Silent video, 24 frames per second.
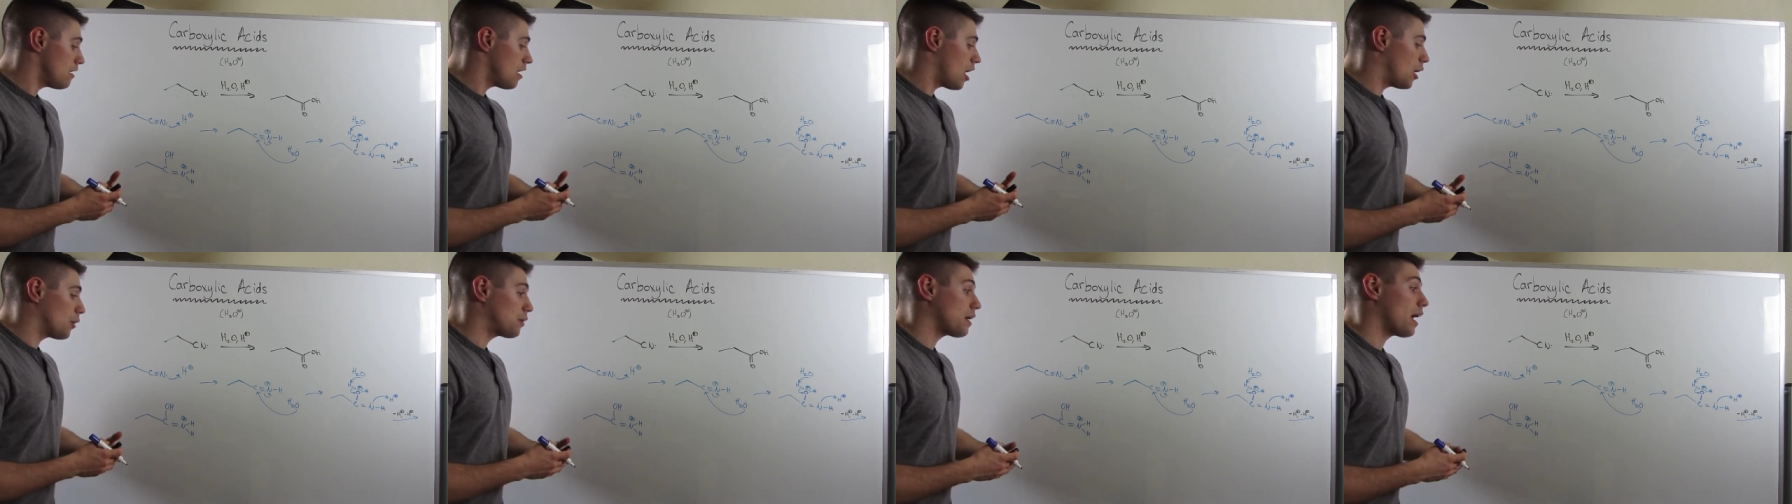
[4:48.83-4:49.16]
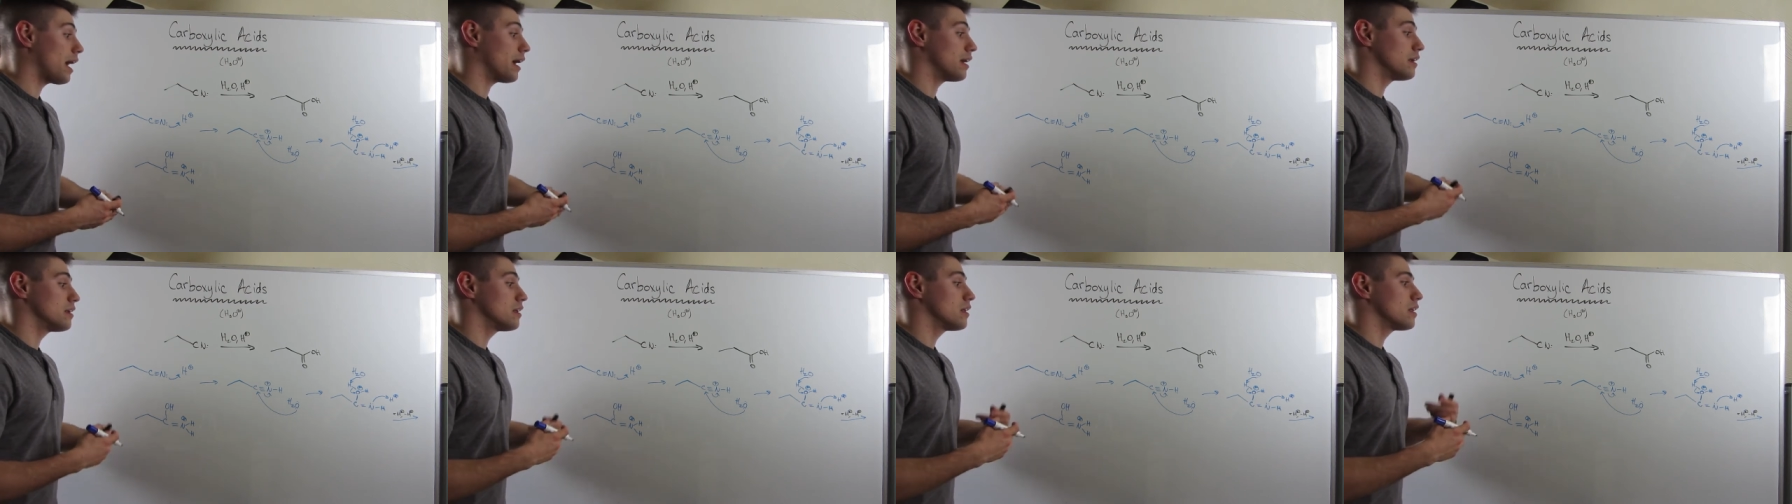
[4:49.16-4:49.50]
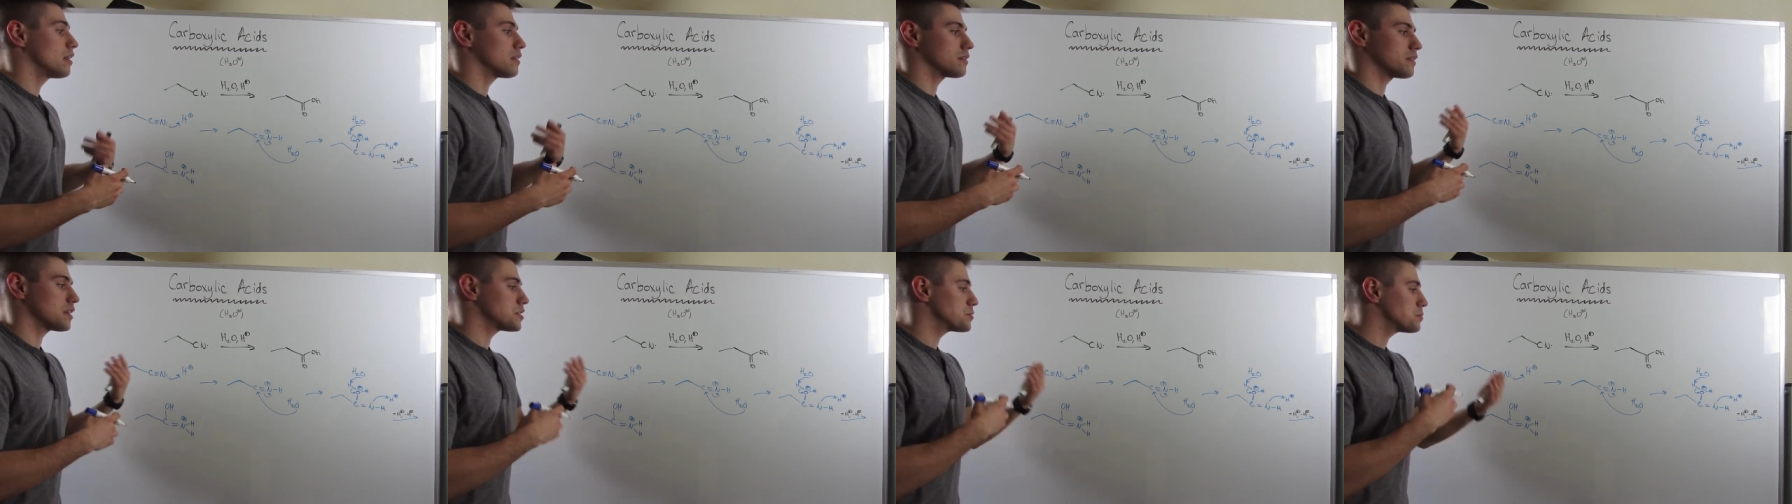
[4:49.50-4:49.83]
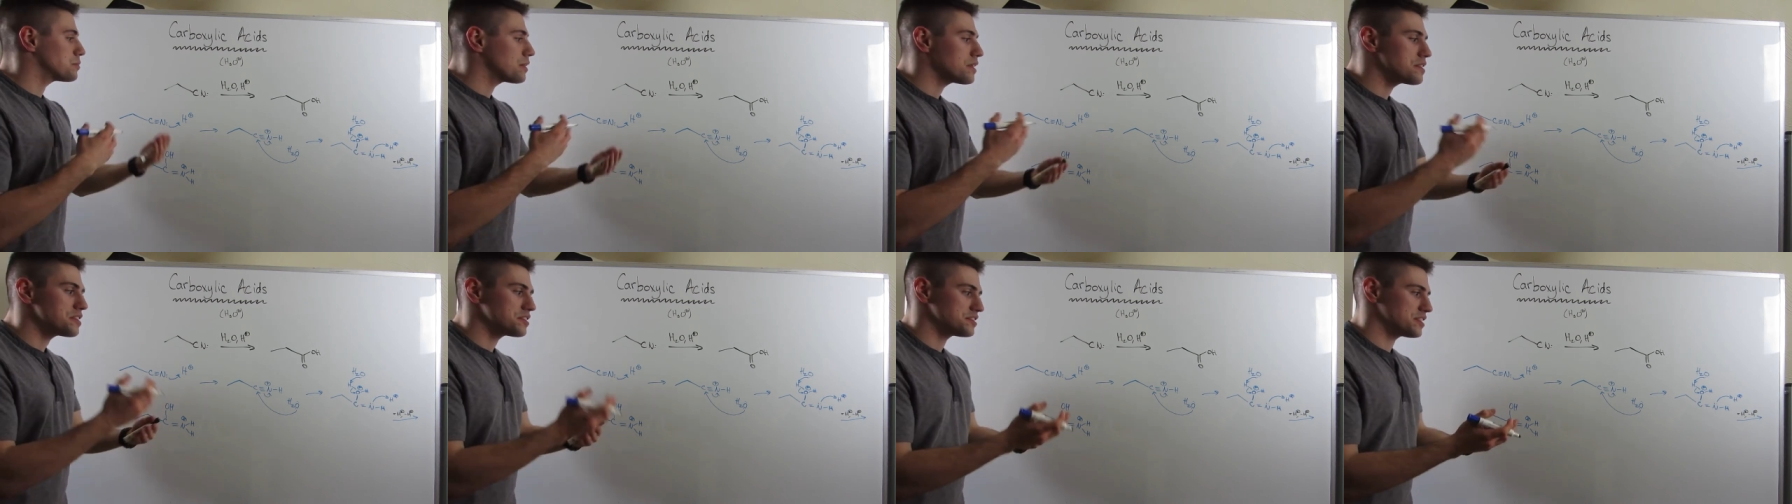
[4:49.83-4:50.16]
Okay, let's
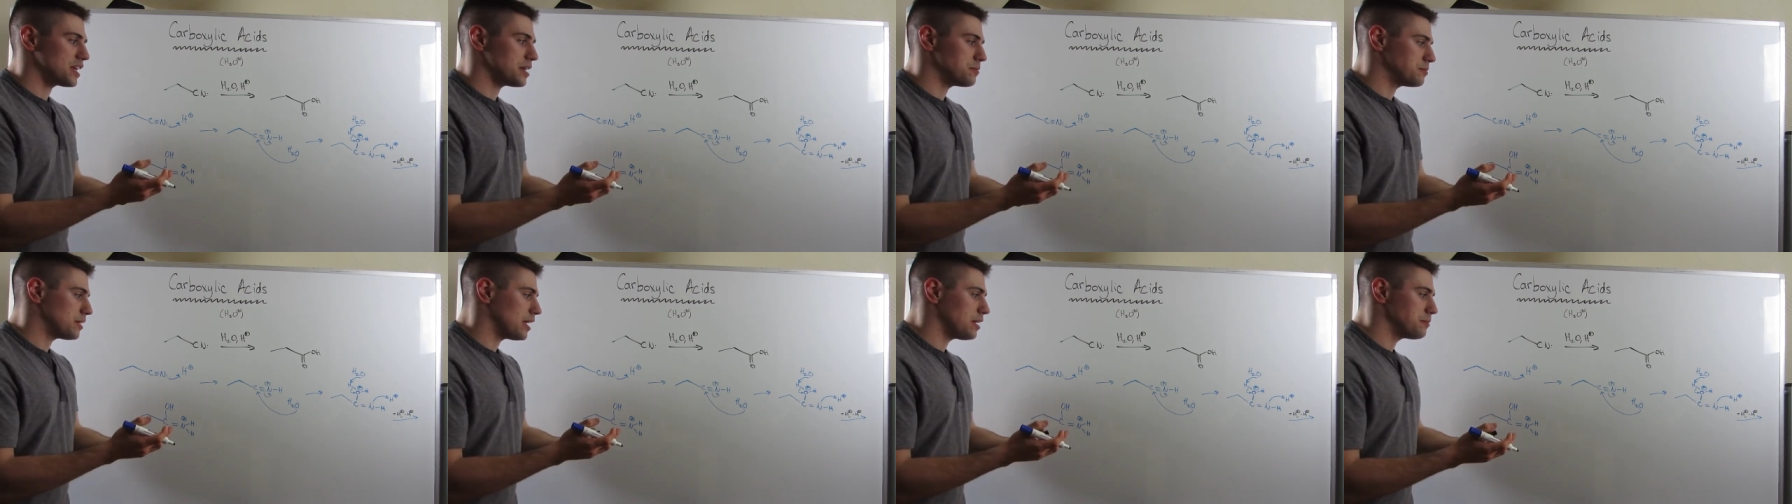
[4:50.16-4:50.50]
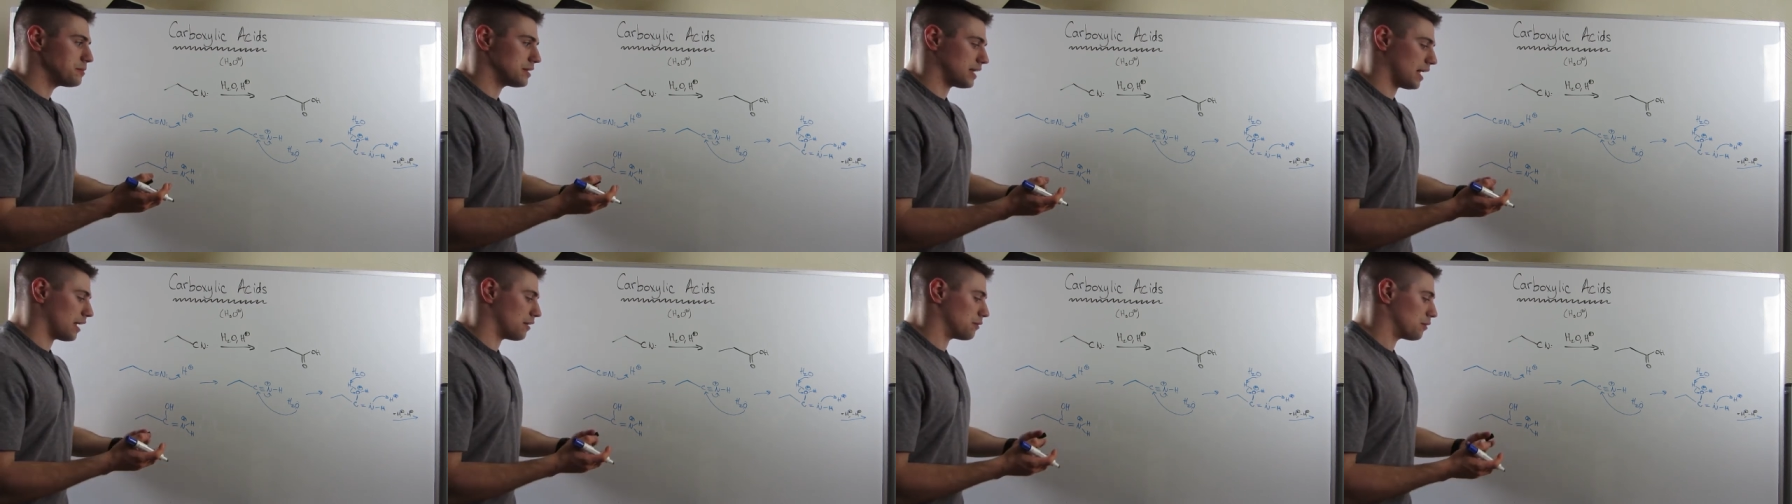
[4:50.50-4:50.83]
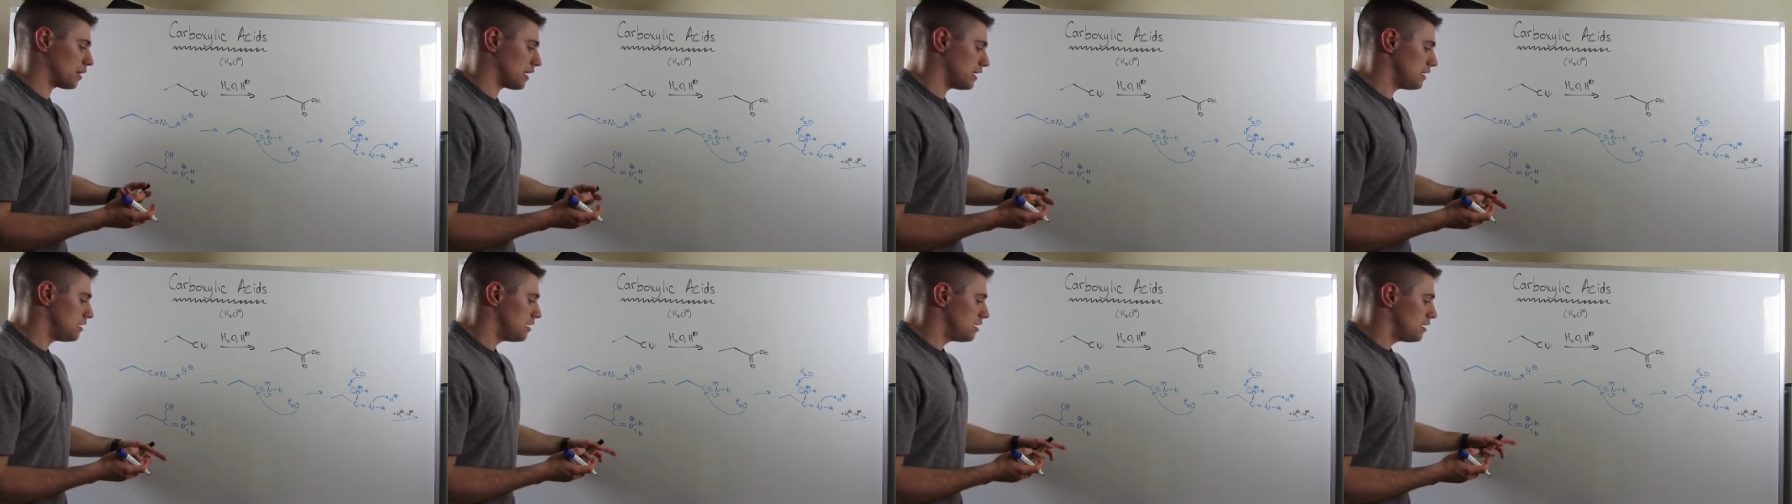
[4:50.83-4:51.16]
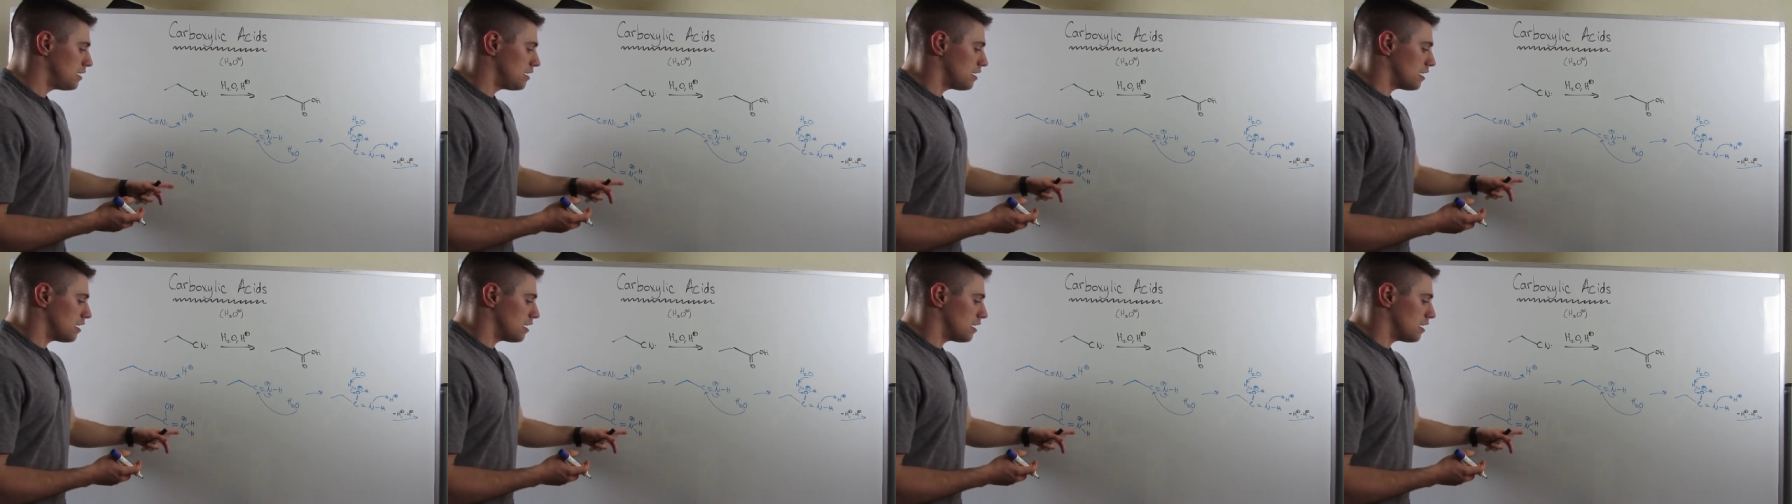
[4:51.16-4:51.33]
play the same game again, right?